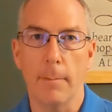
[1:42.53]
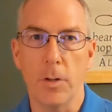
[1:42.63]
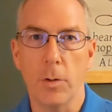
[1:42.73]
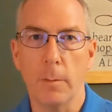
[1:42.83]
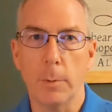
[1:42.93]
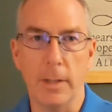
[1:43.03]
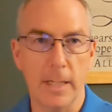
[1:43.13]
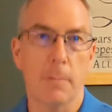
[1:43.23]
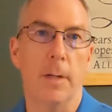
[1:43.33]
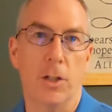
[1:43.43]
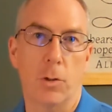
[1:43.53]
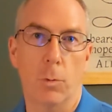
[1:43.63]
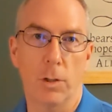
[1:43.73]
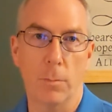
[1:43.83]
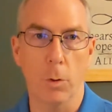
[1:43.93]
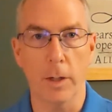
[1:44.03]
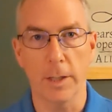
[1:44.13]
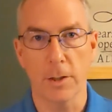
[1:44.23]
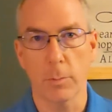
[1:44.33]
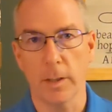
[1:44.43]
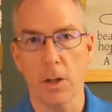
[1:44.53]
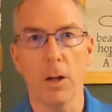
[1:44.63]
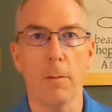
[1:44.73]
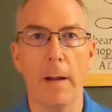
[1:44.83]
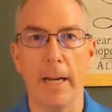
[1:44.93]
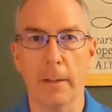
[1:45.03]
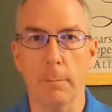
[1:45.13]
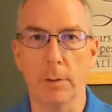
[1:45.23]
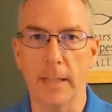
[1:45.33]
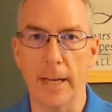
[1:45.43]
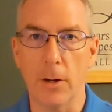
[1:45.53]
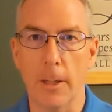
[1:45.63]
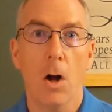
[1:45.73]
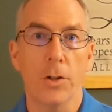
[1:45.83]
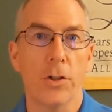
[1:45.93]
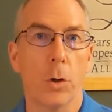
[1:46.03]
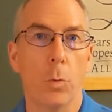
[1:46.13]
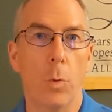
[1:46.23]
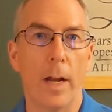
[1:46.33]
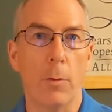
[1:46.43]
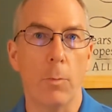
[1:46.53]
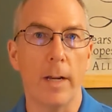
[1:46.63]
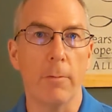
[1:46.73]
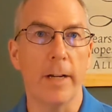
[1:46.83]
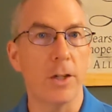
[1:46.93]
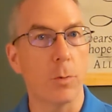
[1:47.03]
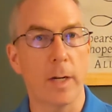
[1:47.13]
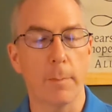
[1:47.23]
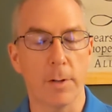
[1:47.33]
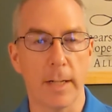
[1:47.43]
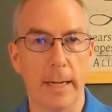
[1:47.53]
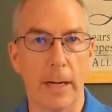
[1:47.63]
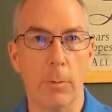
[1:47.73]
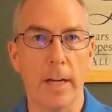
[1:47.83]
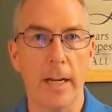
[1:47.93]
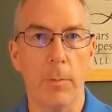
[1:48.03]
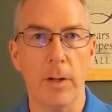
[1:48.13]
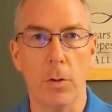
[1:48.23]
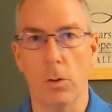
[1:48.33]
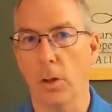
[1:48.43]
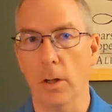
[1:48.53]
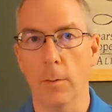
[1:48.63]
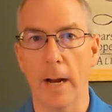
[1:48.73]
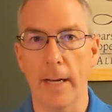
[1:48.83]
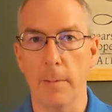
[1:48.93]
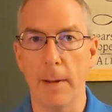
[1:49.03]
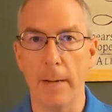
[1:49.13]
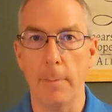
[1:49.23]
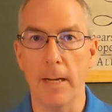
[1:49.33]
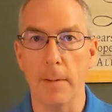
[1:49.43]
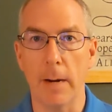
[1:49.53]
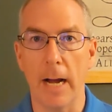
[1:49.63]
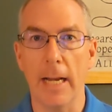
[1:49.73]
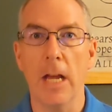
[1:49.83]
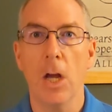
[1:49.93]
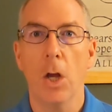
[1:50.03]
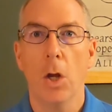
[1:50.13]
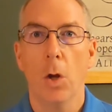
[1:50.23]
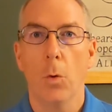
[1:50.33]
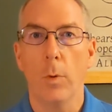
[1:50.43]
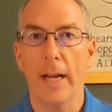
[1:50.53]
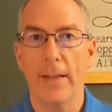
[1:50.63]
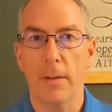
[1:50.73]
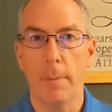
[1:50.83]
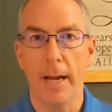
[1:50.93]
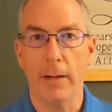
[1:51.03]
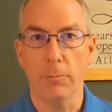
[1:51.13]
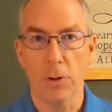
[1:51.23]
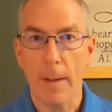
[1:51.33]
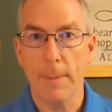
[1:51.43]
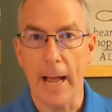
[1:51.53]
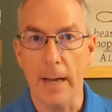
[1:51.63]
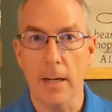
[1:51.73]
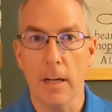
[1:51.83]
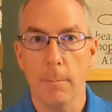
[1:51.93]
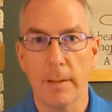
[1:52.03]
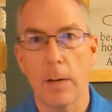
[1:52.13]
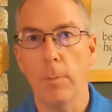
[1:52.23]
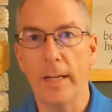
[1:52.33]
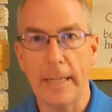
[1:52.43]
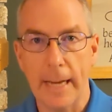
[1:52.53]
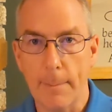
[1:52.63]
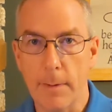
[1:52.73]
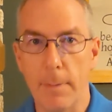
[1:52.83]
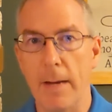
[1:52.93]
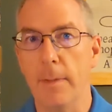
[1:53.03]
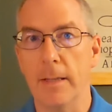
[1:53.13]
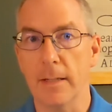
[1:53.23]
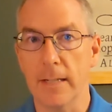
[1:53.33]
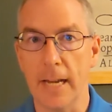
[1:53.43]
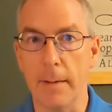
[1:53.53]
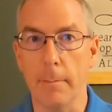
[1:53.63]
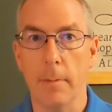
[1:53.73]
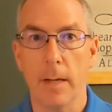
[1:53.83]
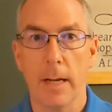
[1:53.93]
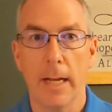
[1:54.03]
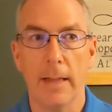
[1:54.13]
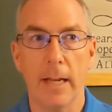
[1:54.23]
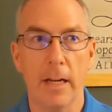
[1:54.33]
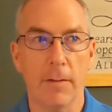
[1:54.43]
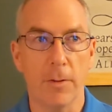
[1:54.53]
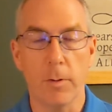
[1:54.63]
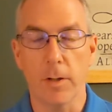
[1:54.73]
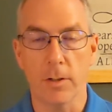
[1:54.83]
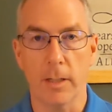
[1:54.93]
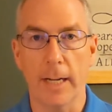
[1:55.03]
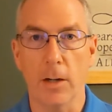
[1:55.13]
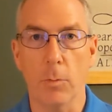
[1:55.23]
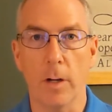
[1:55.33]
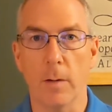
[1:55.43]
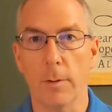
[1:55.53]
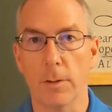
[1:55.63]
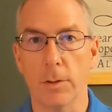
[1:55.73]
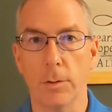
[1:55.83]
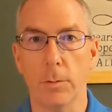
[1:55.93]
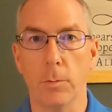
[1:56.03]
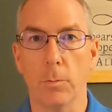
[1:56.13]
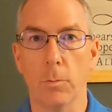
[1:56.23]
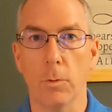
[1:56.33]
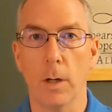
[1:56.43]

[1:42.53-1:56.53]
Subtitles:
You can put this much toward the mortgage. So we'd call the bank and put that on. Also, when we reached 20% equity and we no longer had to pay PMI, we had the bank drop that, but then we kept the payment the same. And then a few years later, we were able to